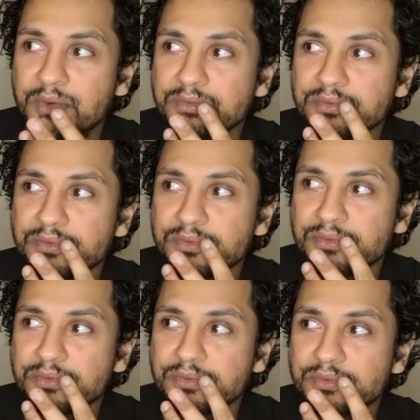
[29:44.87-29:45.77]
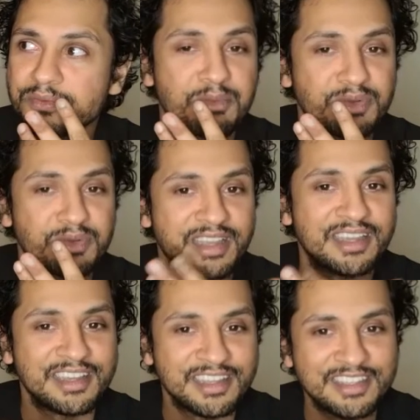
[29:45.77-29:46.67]
We'd be closing that play,
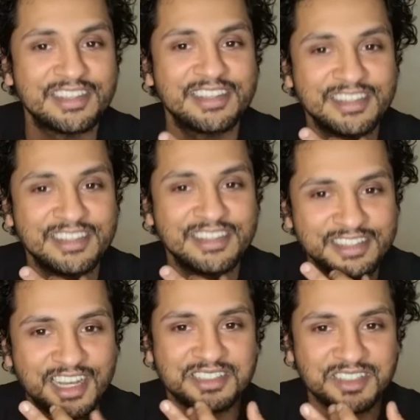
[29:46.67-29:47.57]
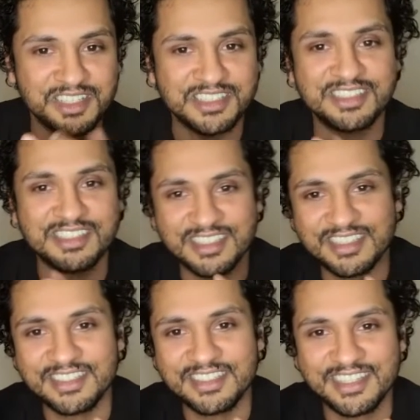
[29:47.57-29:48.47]
Constellations.
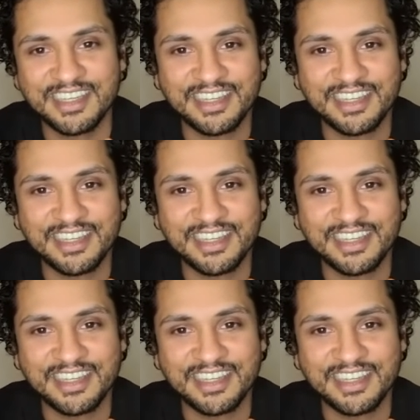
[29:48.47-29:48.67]
Yeah.